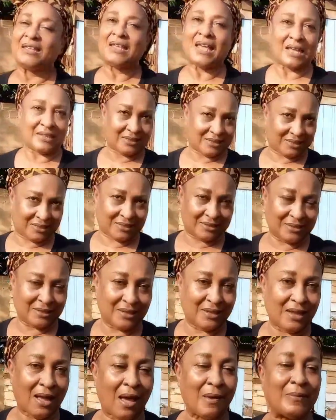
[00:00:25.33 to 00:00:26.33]
Yes.
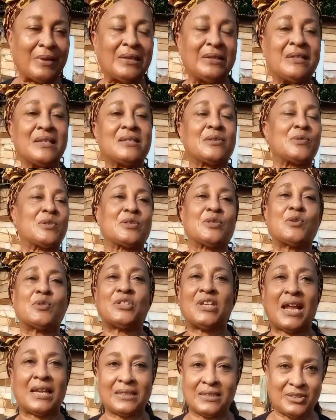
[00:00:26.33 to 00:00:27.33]
I mean, this was so
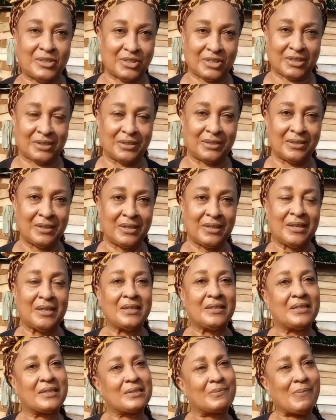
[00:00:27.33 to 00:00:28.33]
challenging.
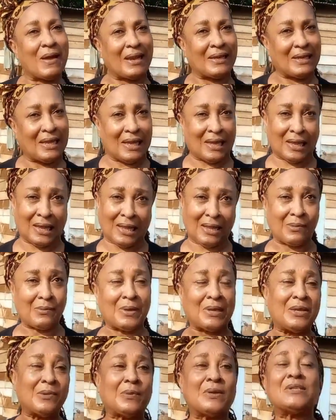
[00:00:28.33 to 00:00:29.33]
This man here,
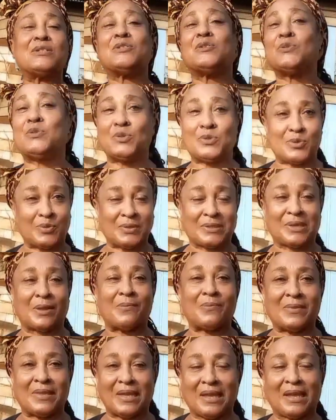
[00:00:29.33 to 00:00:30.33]
when he wants you to do
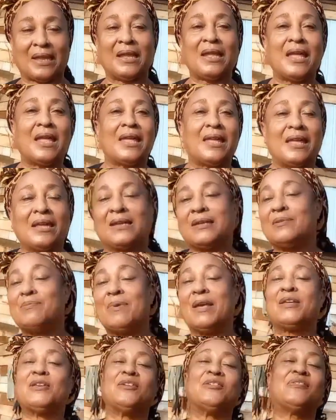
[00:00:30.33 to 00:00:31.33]
something, he can
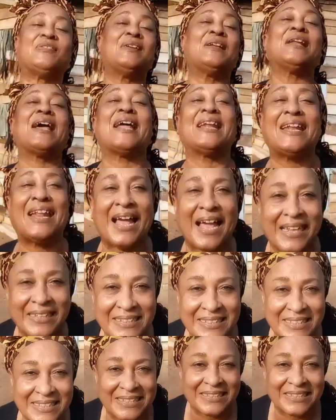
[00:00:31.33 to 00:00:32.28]
make you feel like that.